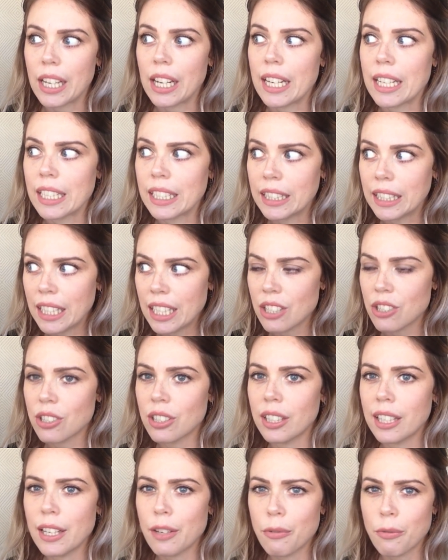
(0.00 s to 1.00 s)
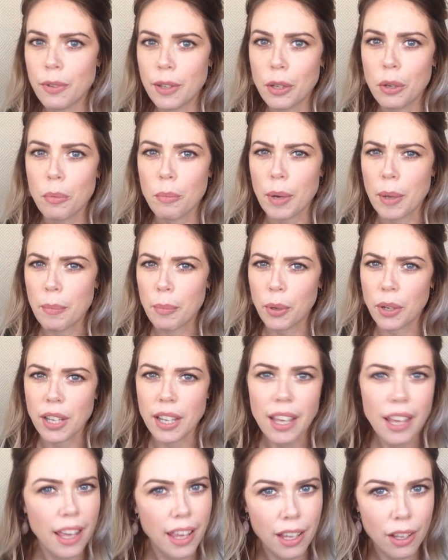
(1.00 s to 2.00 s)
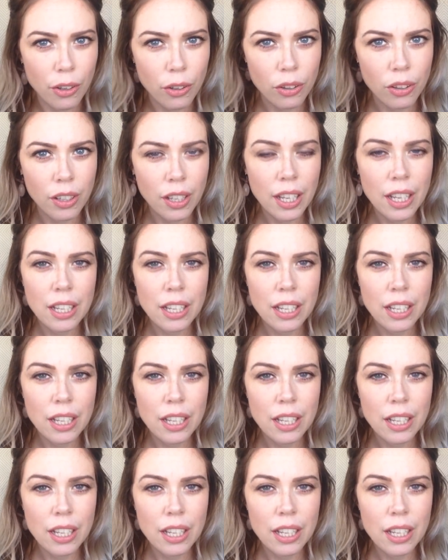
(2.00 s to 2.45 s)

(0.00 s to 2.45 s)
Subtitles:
And I could literally feel my body heal.